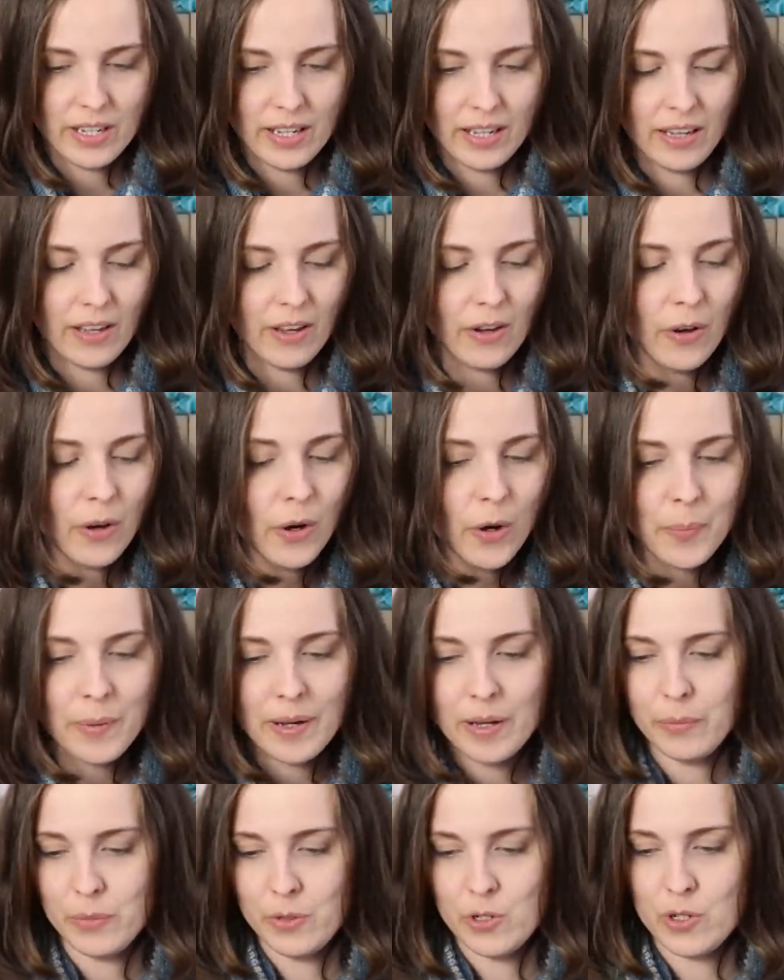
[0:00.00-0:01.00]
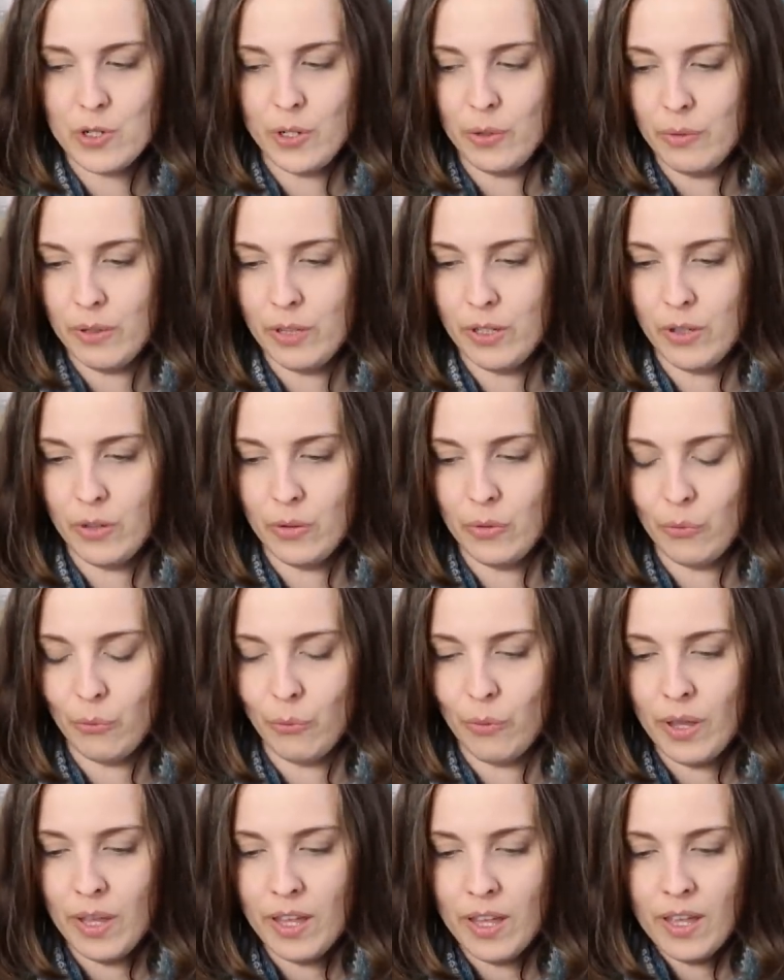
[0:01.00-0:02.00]
I hope I was showing
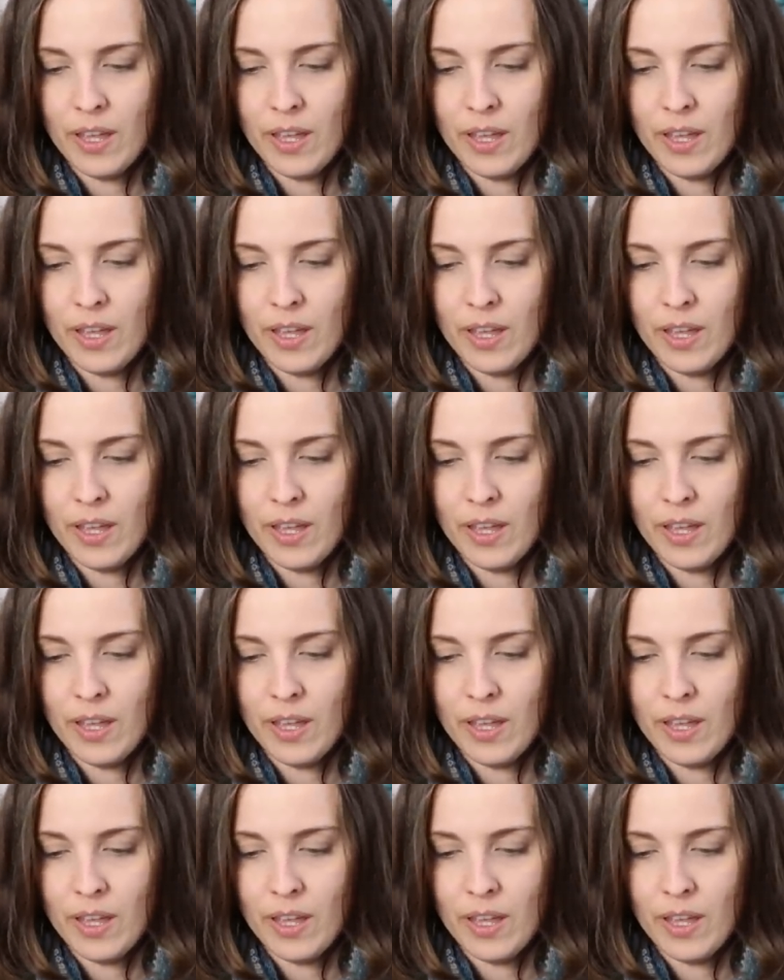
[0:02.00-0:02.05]
you